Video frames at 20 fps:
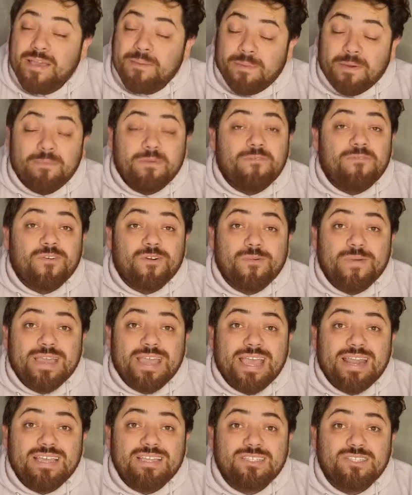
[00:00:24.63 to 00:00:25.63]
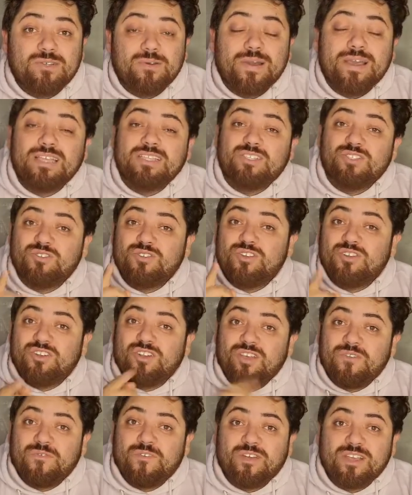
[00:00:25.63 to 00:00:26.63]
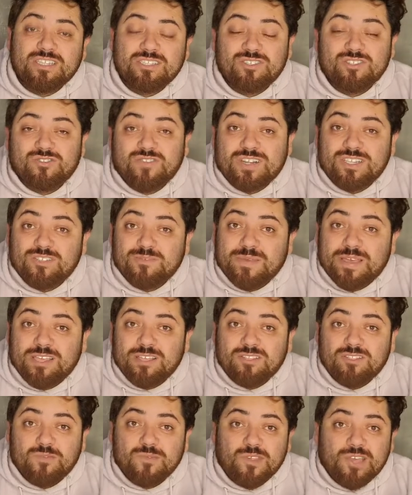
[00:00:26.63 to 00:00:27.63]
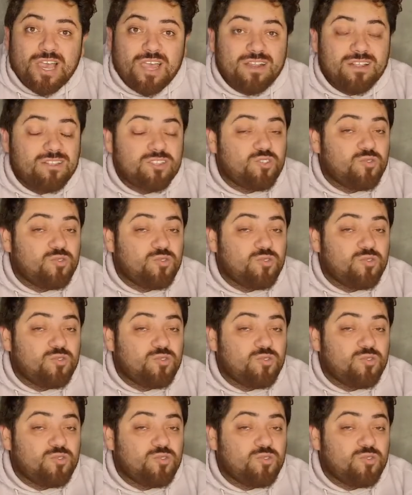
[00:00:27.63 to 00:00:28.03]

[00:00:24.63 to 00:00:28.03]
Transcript: But before we get into it, do not forget to subscribe to my YouTube channel.